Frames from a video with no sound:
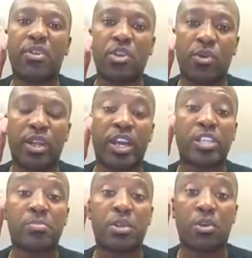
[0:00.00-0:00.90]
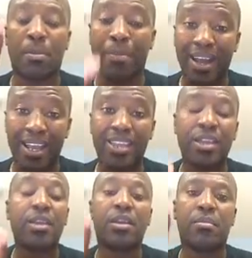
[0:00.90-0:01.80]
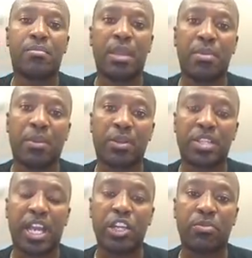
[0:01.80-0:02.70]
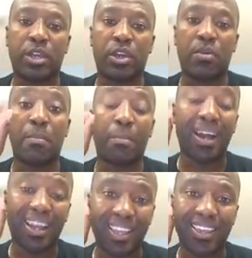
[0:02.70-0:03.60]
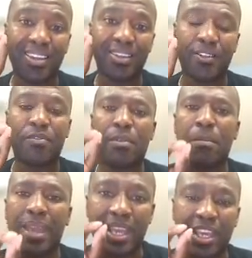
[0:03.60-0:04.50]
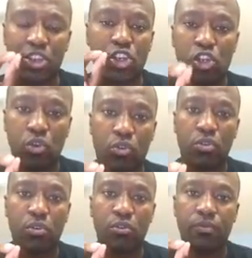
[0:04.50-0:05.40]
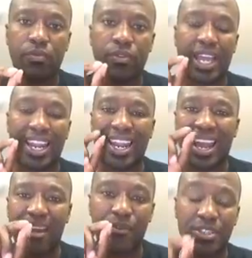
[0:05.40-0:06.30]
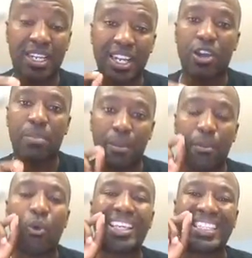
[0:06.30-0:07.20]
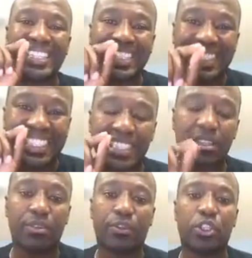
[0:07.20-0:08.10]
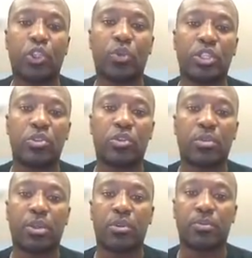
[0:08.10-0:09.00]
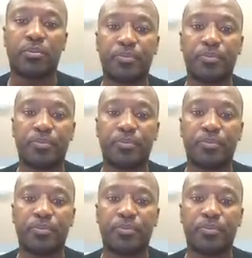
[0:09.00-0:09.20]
you a nice meal, by maybe tidying up the home, by making sure that life is a little bit more easier for you when you come home.